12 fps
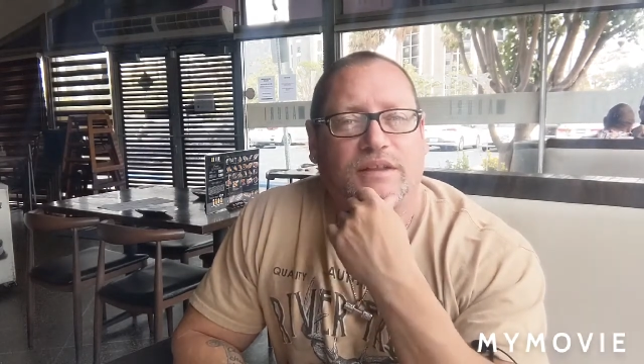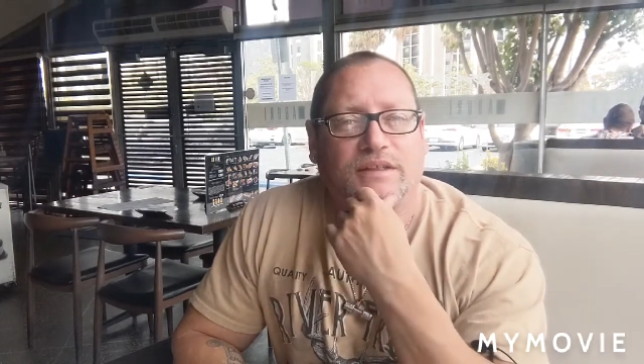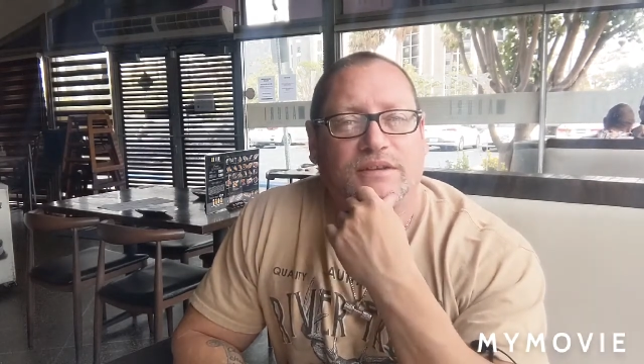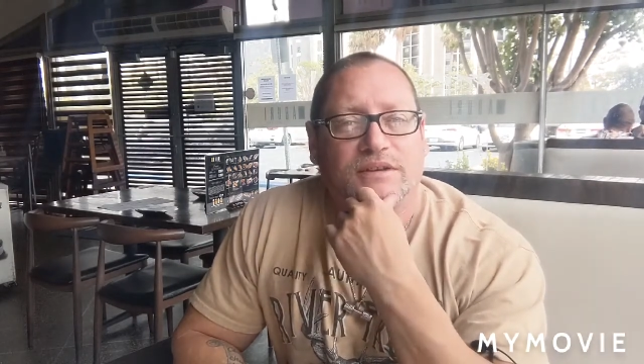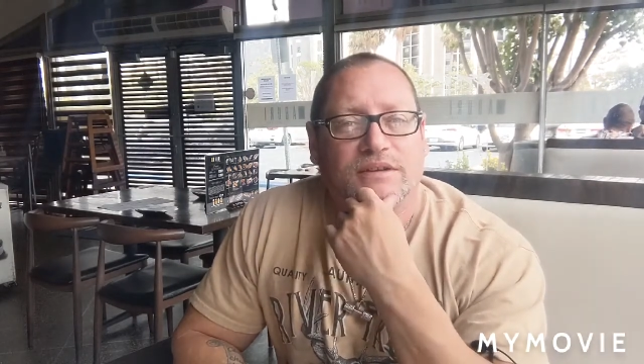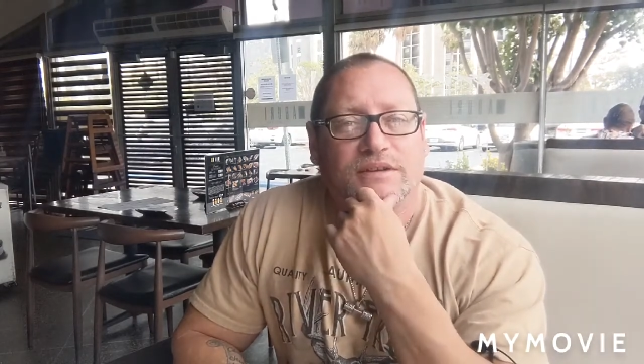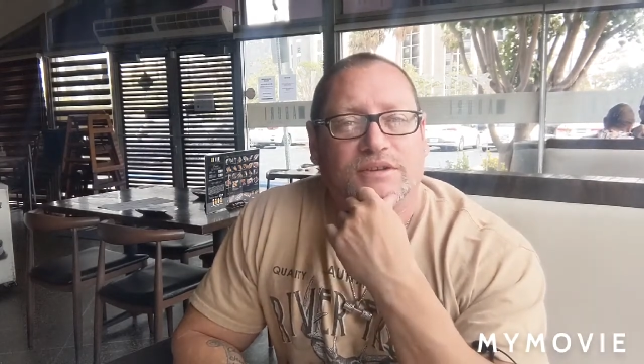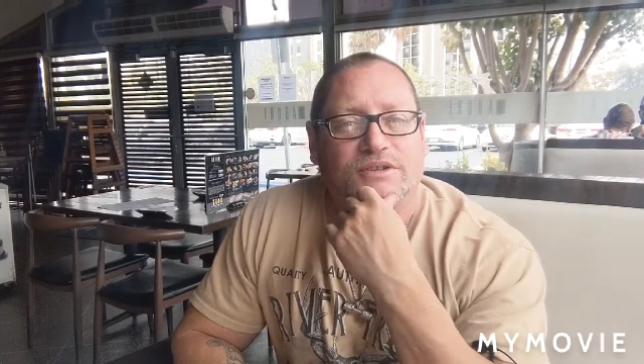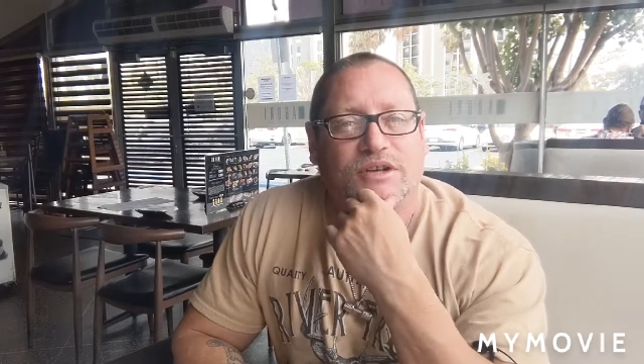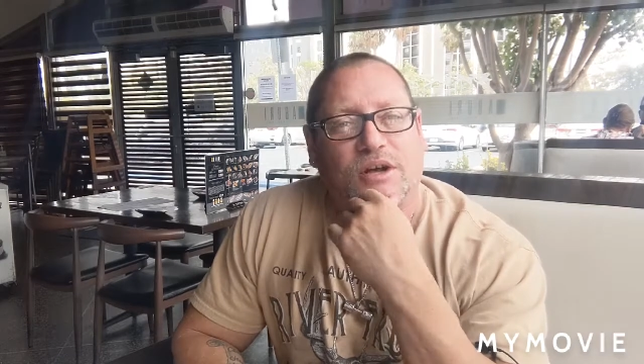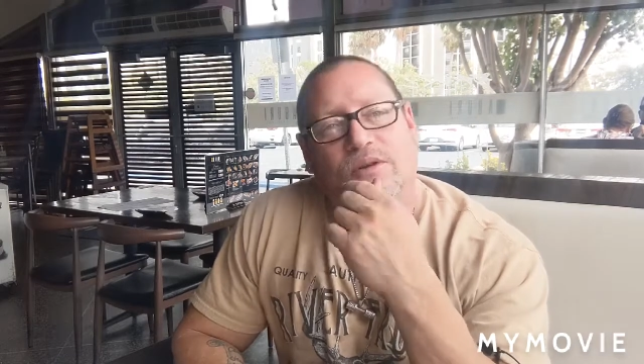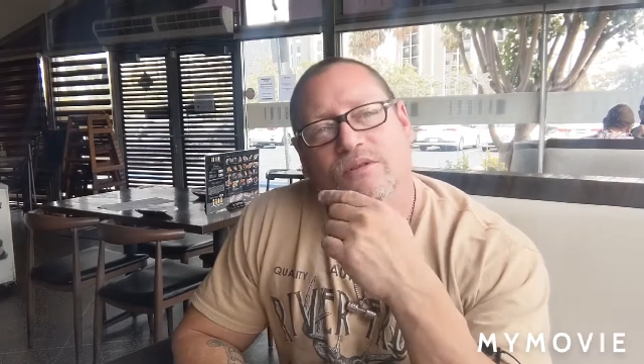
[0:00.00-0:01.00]

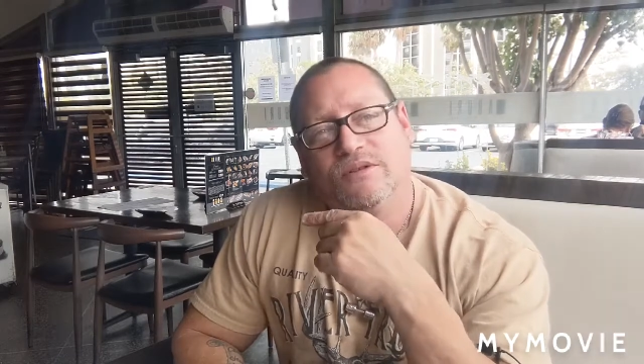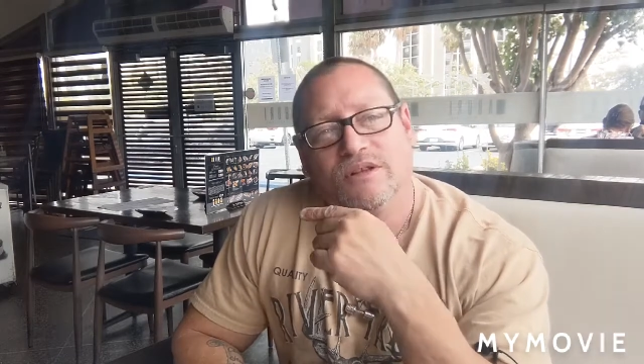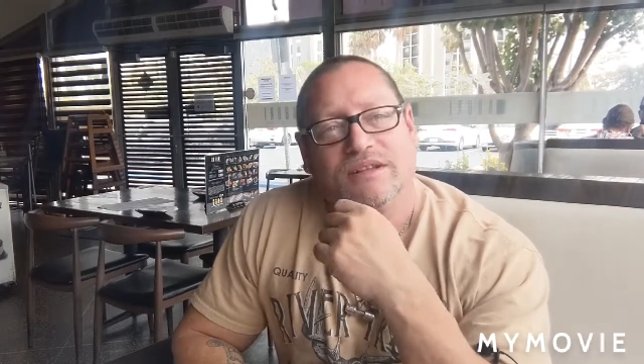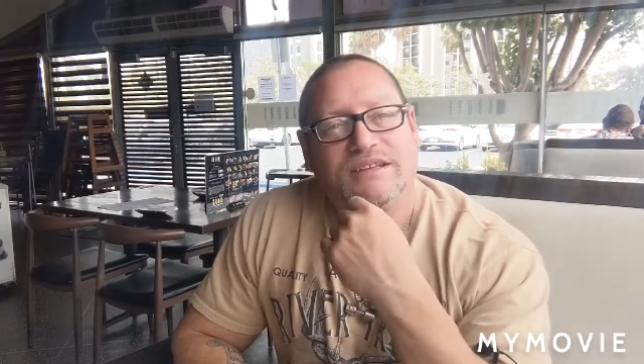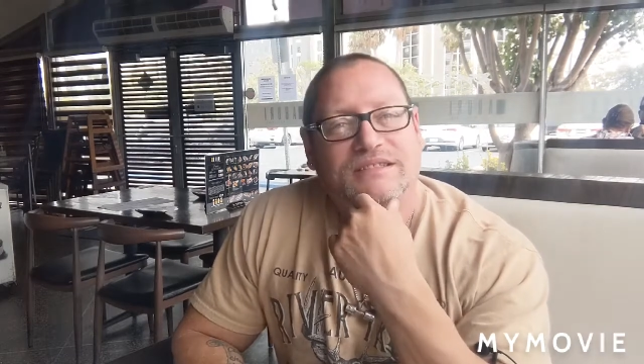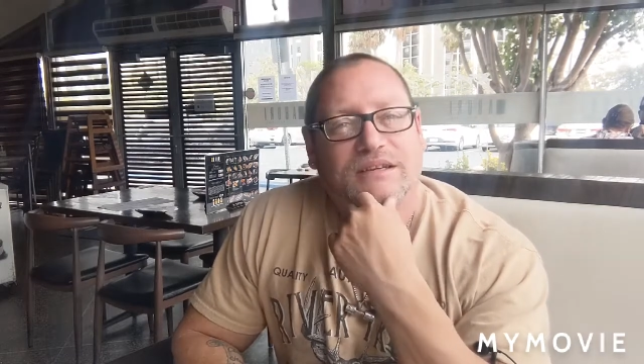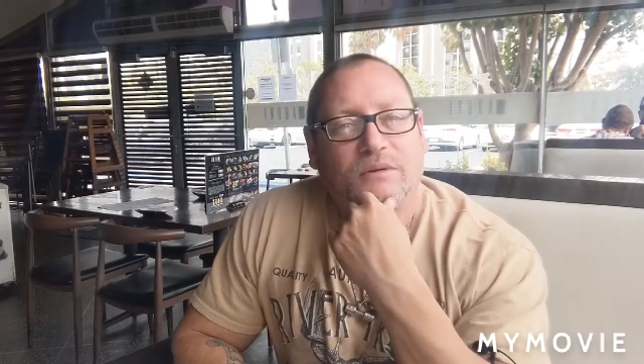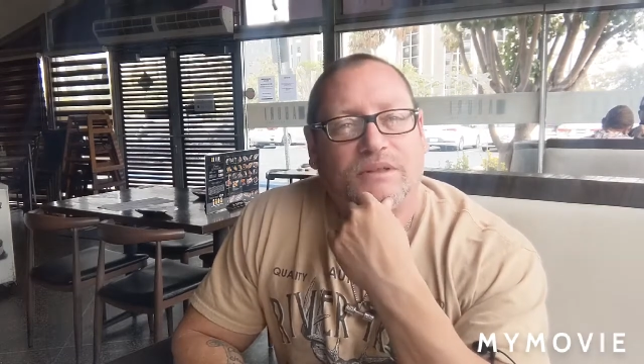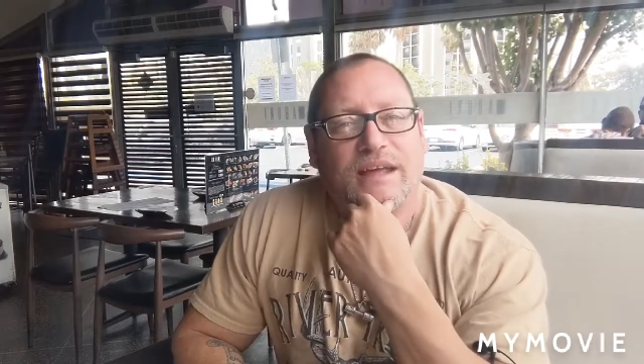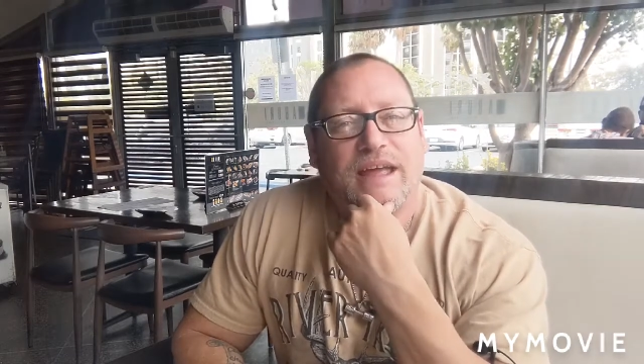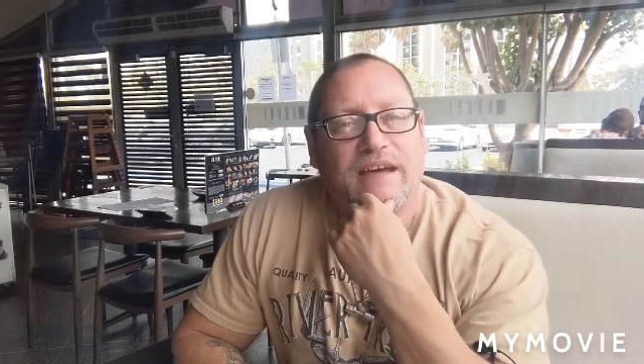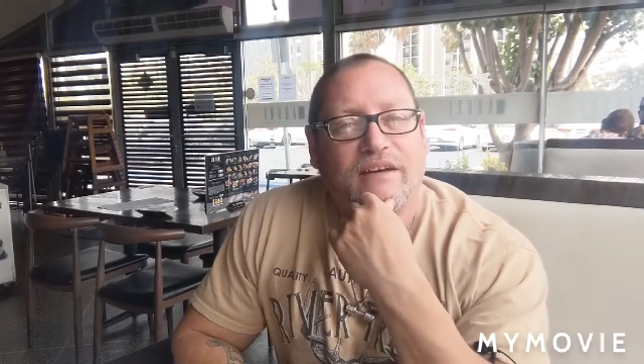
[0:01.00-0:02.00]
with. So let's see
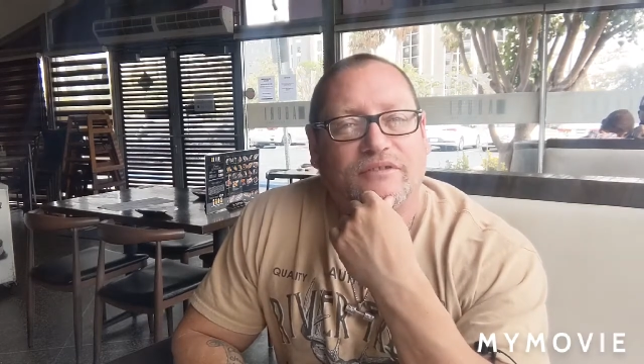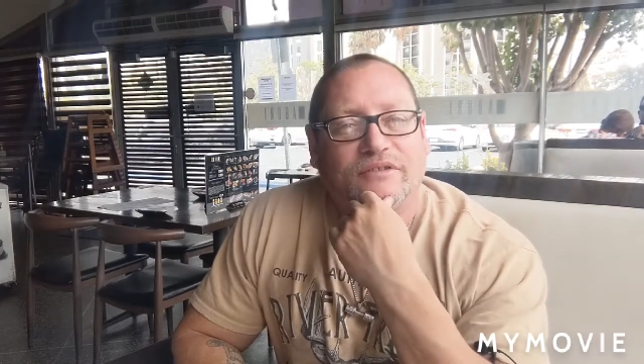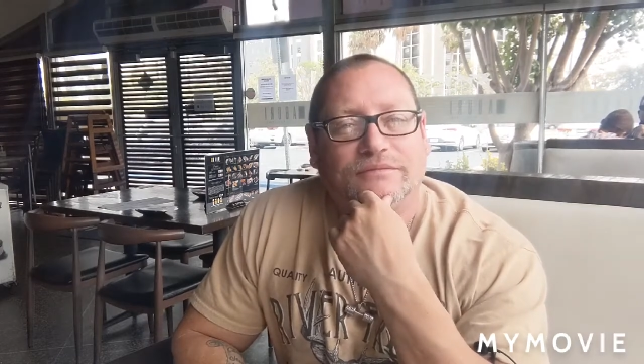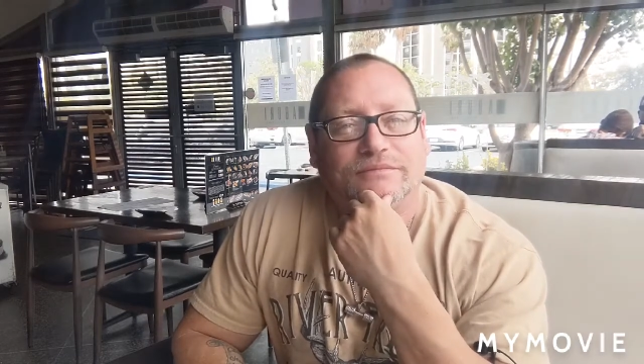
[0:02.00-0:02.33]
what they have.